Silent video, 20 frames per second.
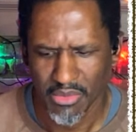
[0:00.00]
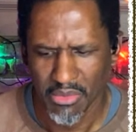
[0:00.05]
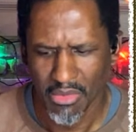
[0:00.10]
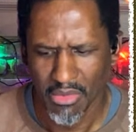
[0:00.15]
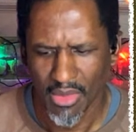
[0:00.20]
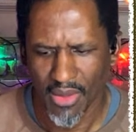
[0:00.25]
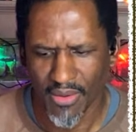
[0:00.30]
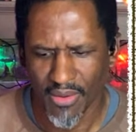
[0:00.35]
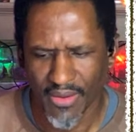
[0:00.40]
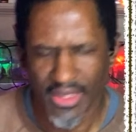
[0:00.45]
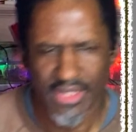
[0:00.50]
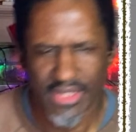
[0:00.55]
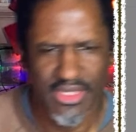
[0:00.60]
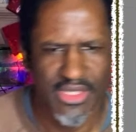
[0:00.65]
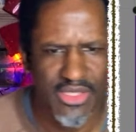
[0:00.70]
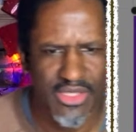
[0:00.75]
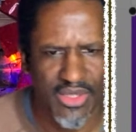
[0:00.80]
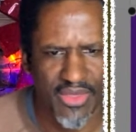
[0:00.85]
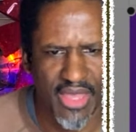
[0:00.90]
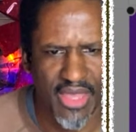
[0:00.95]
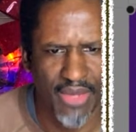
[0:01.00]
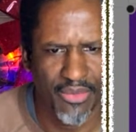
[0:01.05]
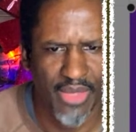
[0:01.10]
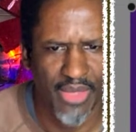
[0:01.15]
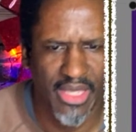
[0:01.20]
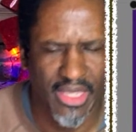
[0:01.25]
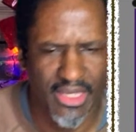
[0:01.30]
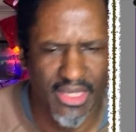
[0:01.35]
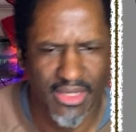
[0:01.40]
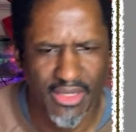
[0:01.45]
All right, just so that we
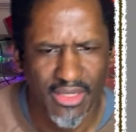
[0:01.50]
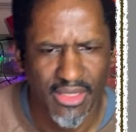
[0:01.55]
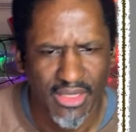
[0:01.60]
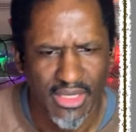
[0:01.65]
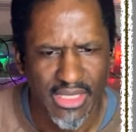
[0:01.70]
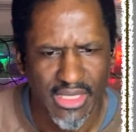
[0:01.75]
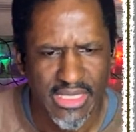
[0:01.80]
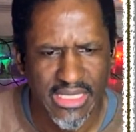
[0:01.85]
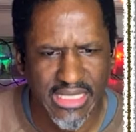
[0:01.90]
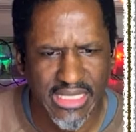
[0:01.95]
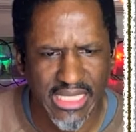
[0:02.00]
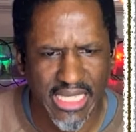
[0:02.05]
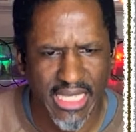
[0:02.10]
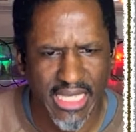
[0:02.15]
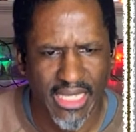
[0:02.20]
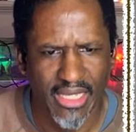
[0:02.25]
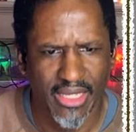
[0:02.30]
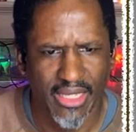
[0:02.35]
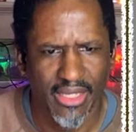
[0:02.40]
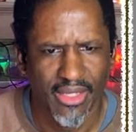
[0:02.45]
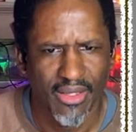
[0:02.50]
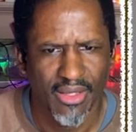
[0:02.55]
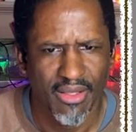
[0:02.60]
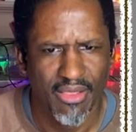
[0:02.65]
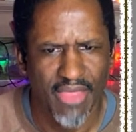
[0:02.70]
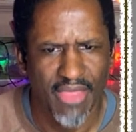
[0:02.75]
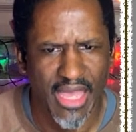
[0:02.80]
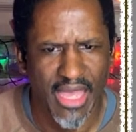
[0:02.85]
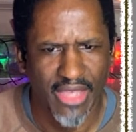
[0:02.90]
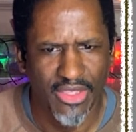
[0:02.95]
can see
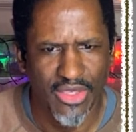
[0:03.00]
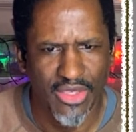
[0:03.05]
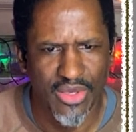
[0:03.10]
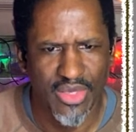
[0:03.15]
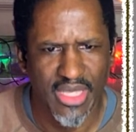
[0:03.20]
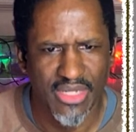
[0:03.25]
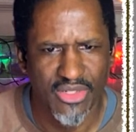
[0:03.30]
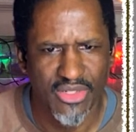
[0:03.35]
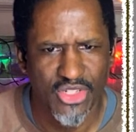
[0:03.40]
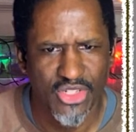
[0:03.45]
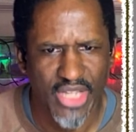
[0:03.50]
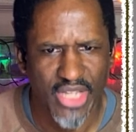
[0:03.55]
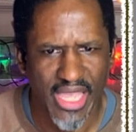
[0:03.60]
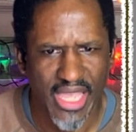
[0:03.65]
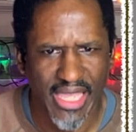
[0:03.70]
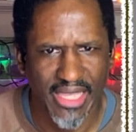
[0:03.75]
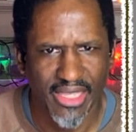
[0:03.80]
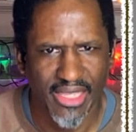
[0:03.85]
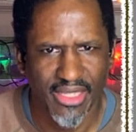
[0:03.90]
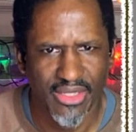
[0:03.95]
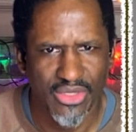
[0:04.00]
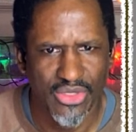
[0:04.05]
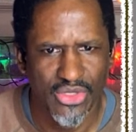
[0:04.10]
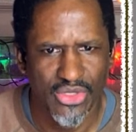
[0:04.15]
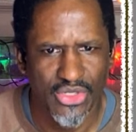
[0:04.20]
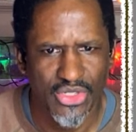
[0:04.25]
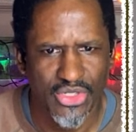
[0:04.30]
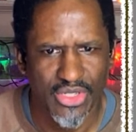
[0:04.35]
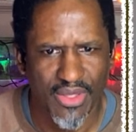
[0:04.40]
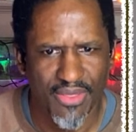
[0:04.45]
that you can
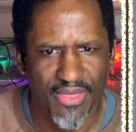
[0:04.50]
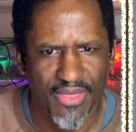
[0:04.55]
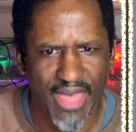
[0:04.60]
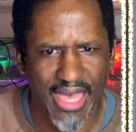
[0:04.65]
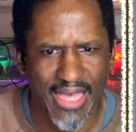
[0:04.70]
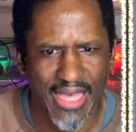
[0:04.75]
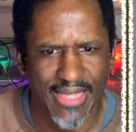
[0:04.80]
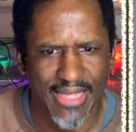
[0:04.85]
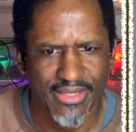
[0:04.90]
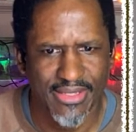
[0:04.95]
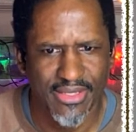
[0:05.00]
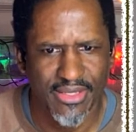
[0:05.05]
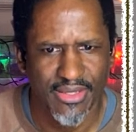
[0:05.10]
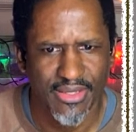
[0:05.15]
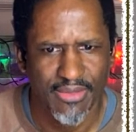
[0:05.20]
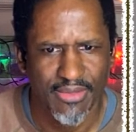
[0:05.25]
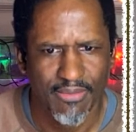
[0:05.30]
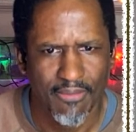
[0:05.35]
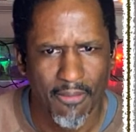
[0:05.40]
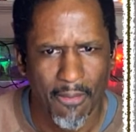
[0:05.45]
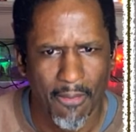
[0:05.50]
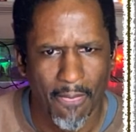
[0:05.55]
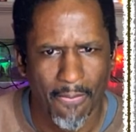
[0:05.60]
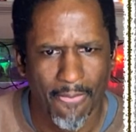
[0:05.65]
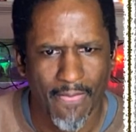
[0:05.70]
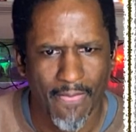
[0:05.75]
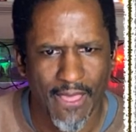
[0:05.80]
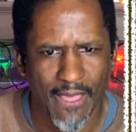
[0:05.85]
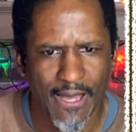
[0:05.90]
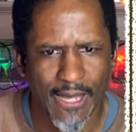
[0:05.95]
change that.
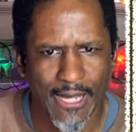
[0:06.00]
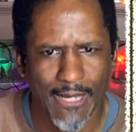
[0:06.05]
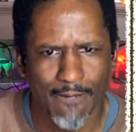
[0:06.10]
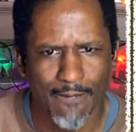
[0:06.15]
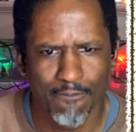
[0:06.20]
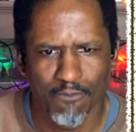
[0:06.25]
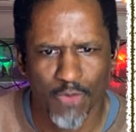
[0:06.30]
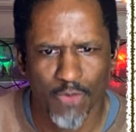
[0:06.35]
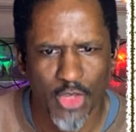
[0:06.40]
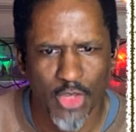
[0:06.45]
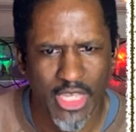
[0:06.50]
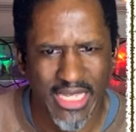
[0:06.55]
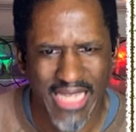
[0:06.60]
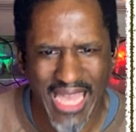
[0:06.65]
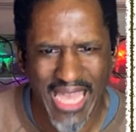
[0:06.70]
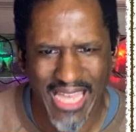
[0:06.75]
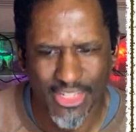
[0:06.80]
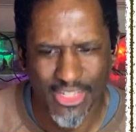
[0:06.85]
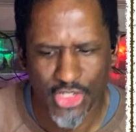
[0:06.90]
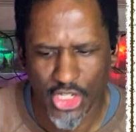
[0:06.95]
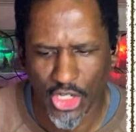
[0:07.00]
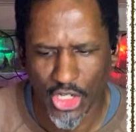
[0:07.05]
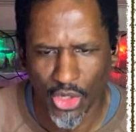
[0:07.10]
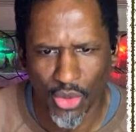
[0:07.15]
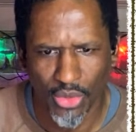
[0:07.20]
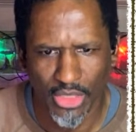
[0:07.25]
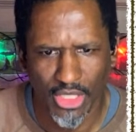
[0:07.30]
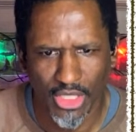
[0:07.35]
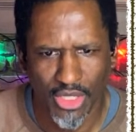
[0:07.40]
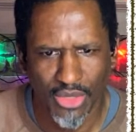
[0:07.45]
You can add your
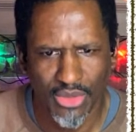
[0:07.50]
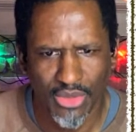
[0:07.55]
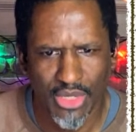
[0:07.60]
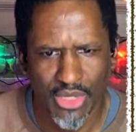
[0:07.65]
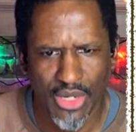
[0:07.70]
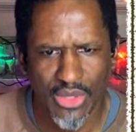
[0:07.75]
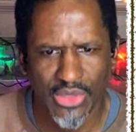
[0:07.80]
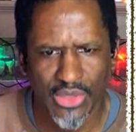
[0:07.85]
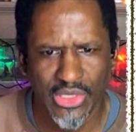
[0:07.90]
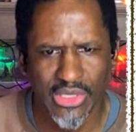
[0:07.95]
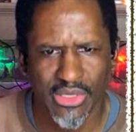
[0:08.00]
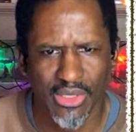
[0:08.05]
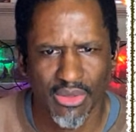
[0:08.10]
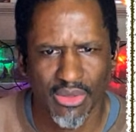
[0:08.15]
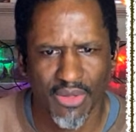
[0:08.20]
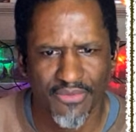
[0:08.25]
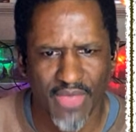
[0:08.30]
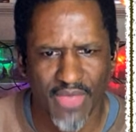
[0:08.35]
own logo. So if you